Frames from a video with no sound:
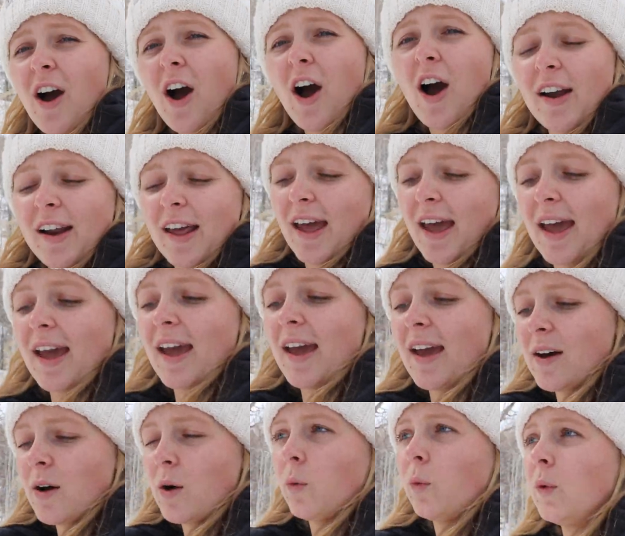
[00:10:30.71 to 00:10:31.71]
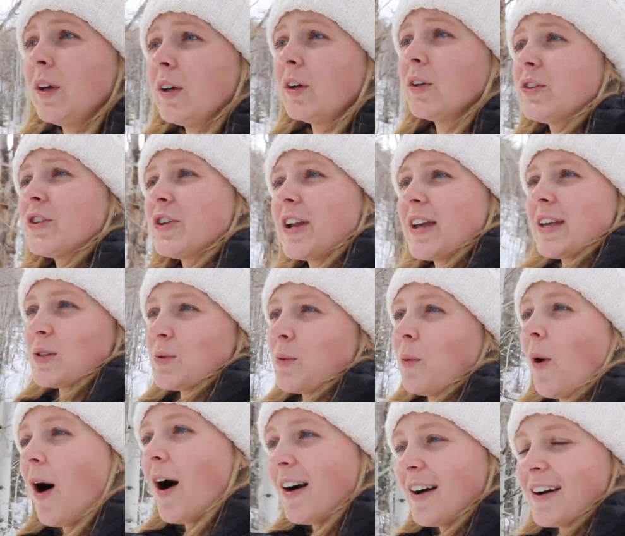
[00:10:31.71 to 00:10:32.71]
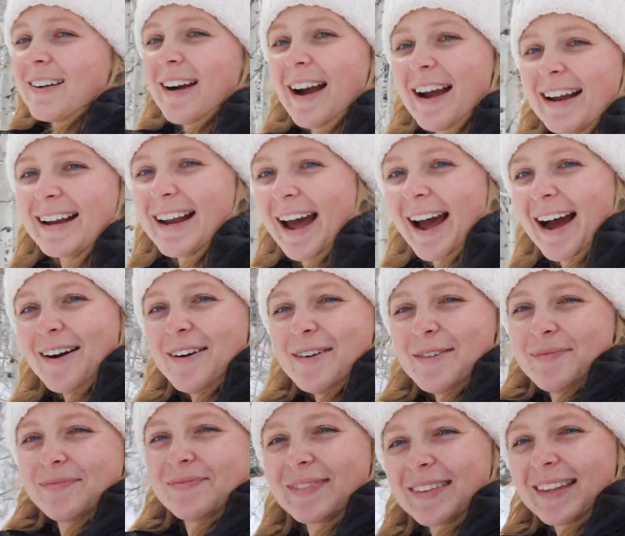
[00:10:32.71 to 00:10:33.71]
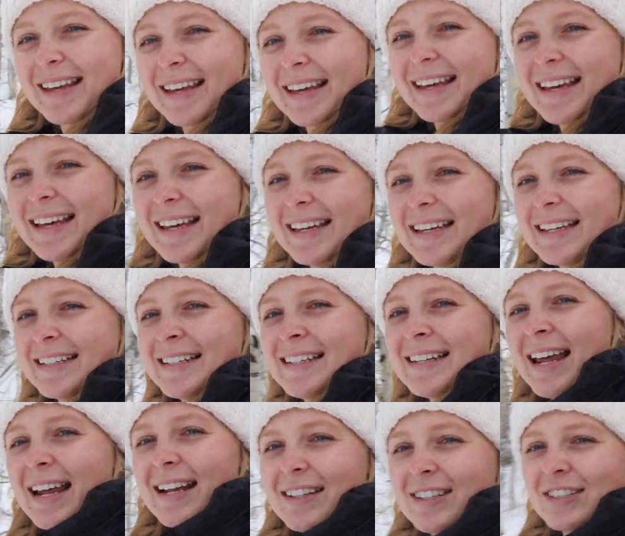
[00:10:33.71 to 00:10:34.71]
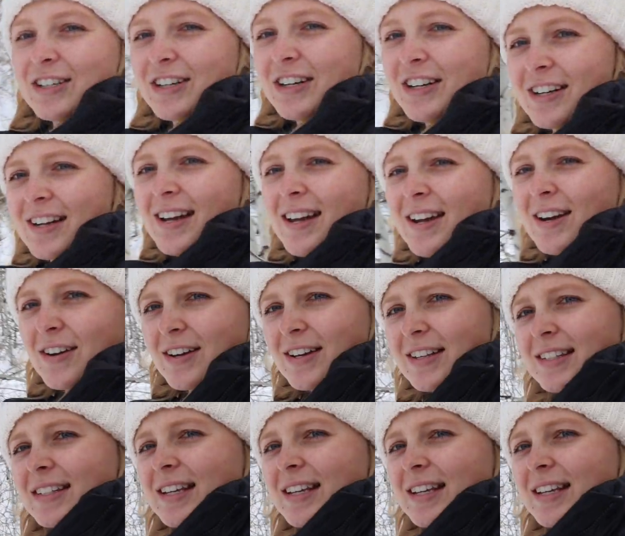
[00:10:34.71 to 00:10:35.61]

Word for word: on a wilderness walk right now in nature. Here is